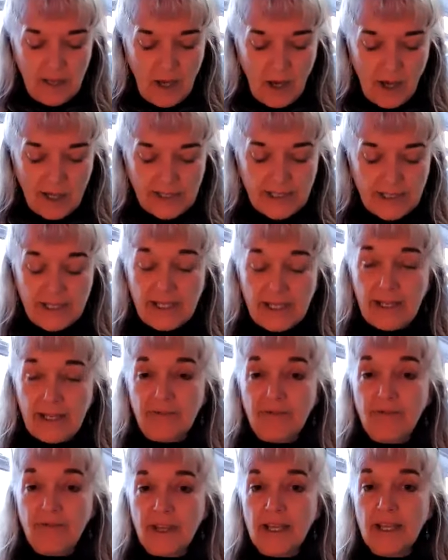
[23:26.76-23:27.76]
ideally
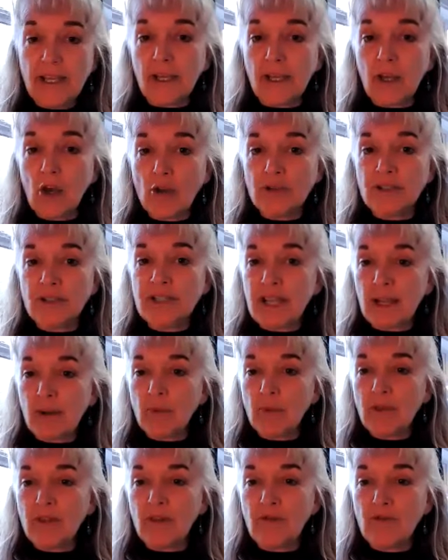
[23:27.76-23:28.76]
feet in contact
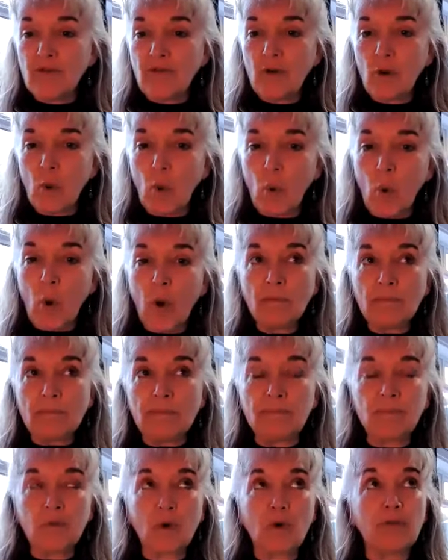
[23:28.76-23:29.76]
with the floor,
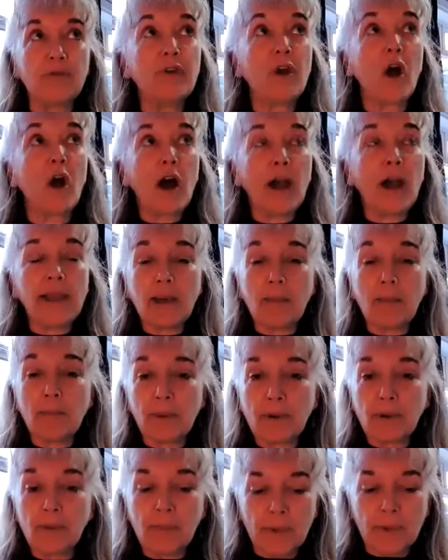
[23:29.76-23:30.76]
or if you're high up
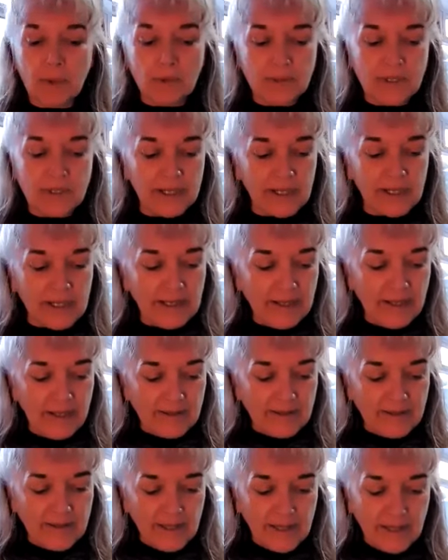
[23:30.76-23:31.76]
in a building,
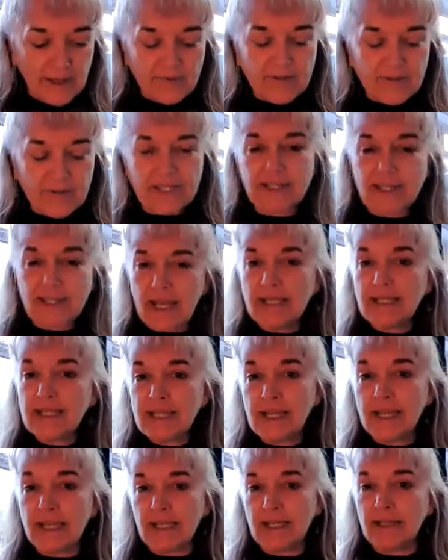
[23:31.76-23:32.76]
think of
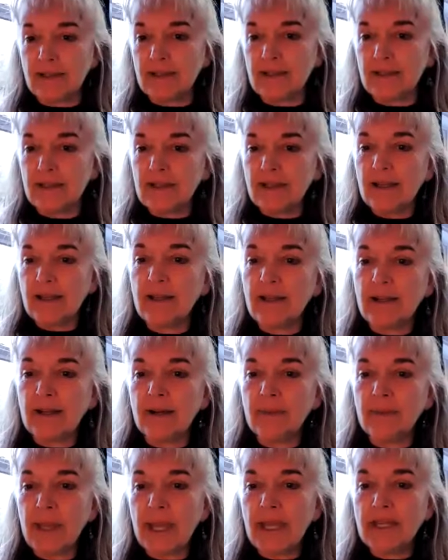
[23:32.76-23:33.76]
sending
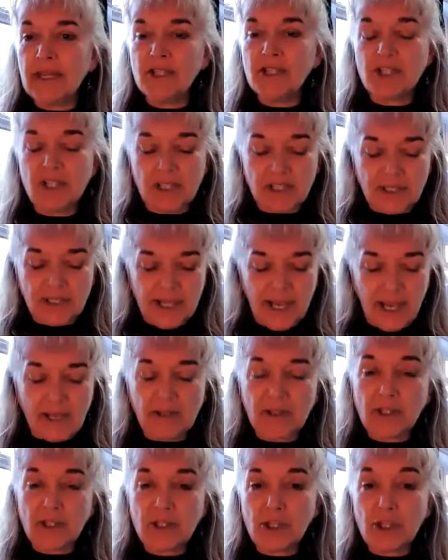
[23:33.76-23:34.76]
energy
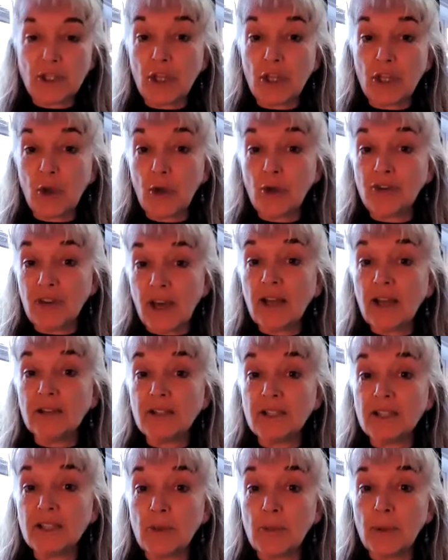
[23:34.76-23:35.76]
down into the earth
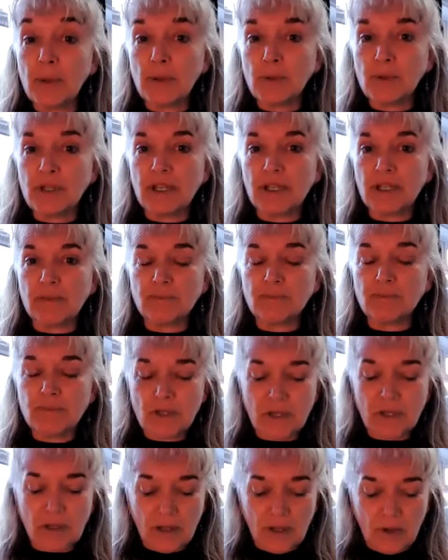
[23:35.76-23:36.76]
under the building
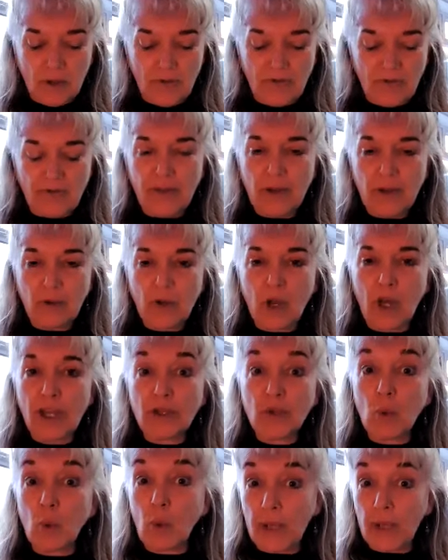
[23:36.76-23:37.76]
so that you feel like
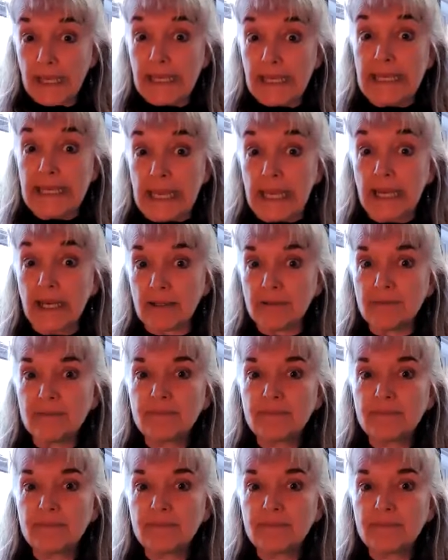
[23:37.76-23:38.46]
you're here.